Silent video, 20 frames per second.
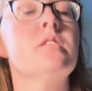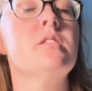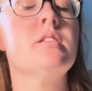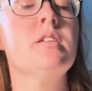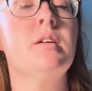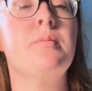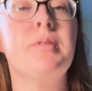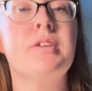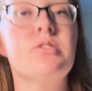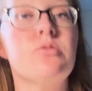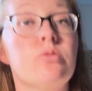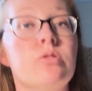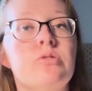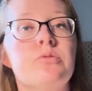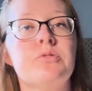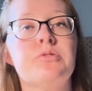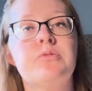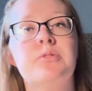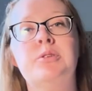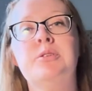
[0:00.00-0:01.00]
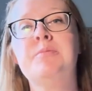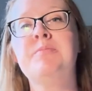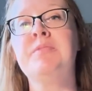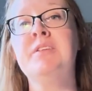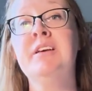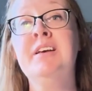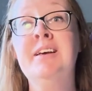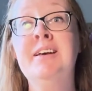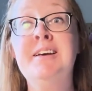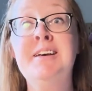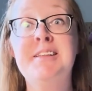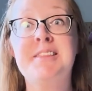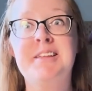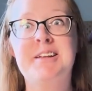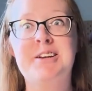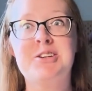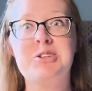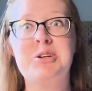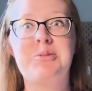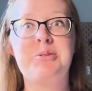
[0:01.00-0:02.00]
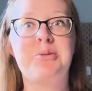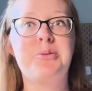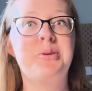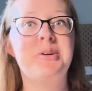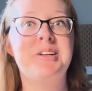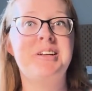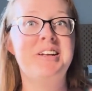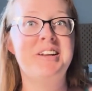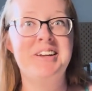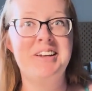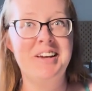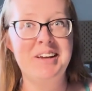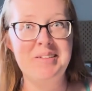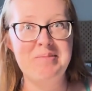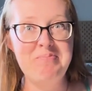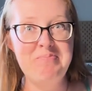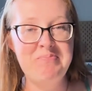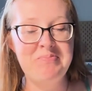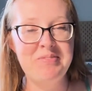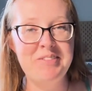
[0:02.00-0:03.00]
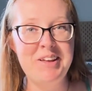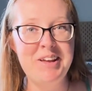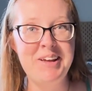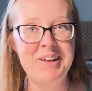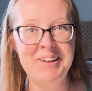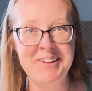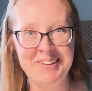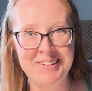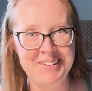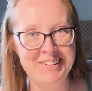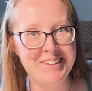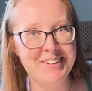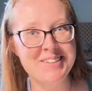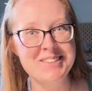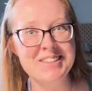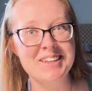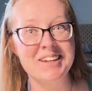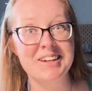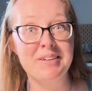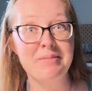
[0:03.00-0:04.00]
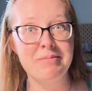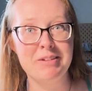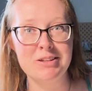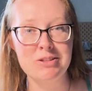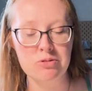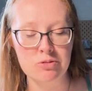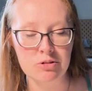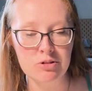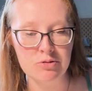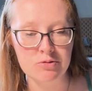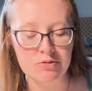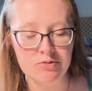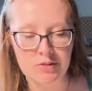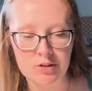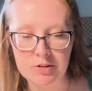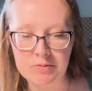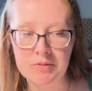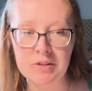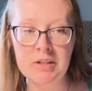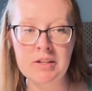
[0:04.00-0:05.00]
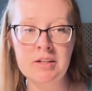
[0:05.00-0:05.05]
it said my storage was full. Then I tried recording it again. It said my storage was full.